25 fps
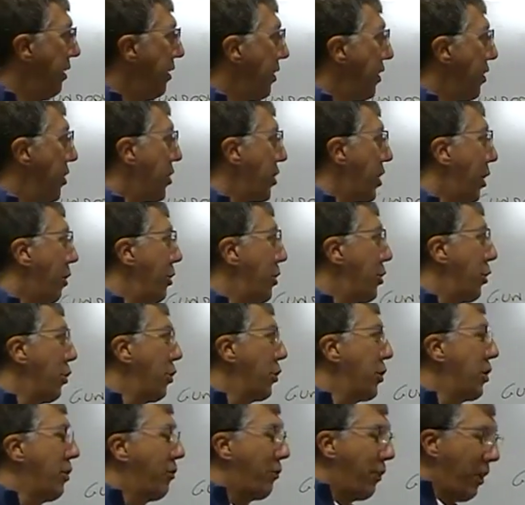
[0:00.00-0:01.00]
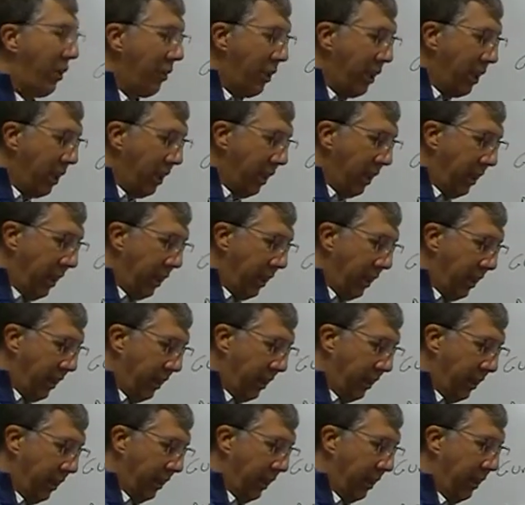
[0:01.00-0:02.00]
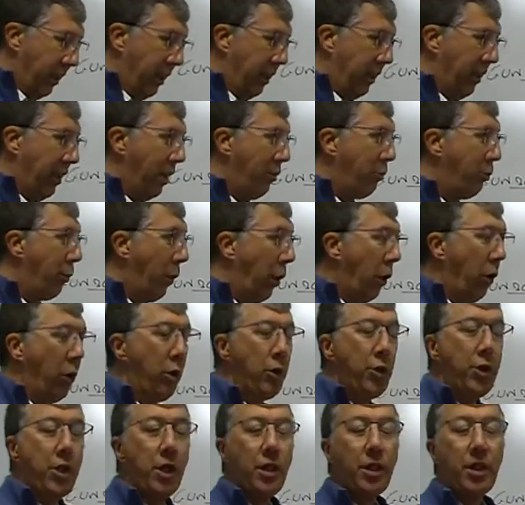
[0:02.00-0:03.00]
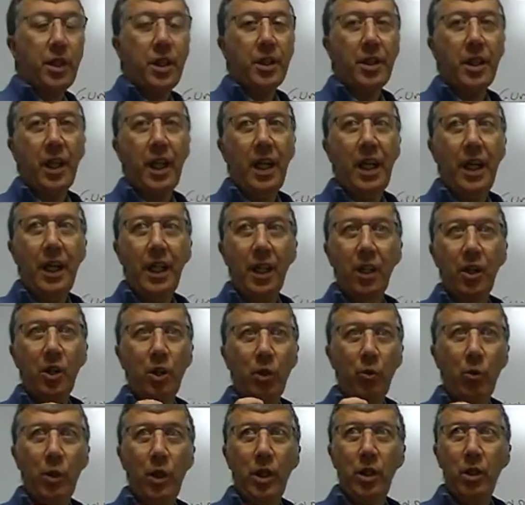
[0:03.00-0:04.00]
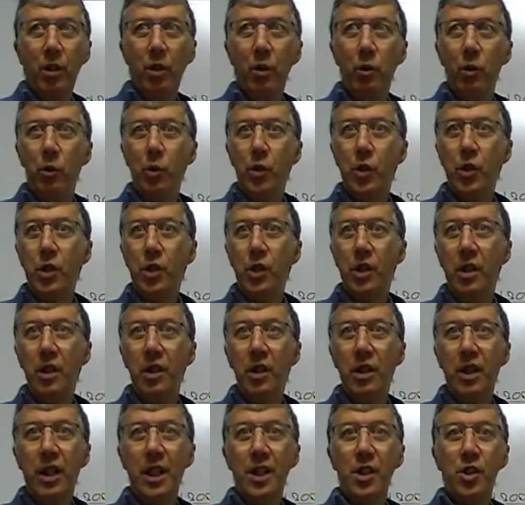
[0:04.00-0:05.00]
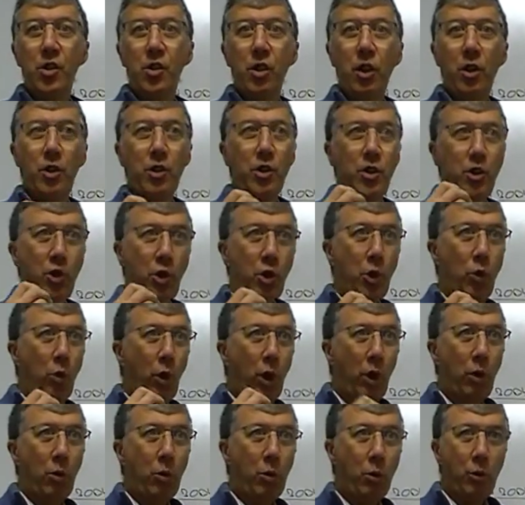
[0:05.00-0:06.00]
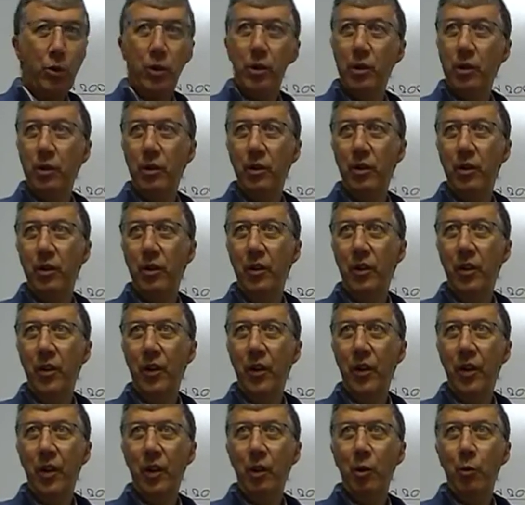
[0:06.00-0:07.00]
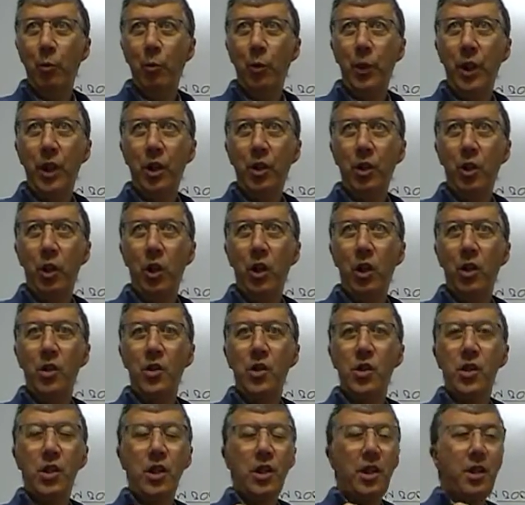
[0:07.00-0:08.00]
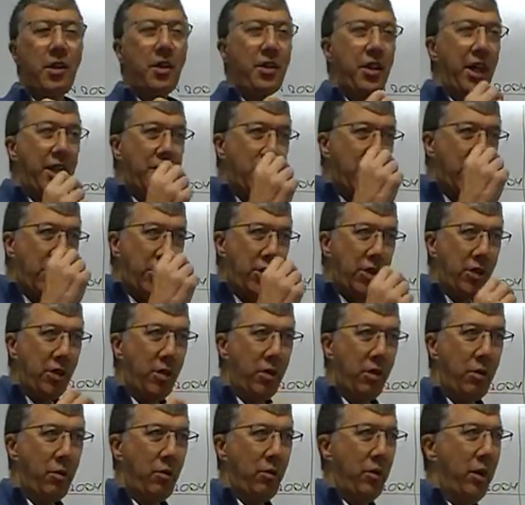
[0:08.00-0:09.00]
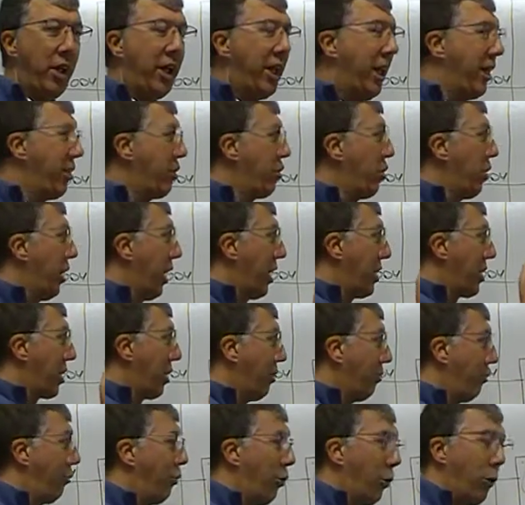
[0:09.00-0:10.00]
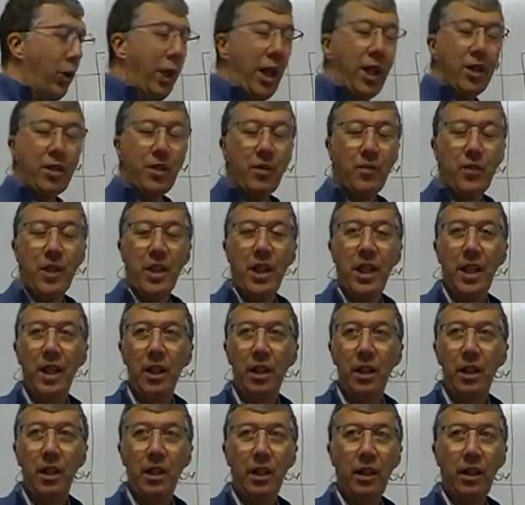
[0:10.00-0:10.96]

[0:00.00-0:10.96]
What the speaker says: So it's also very important that the ink that we use is not too old, because those electrolytes can fall out of the ink.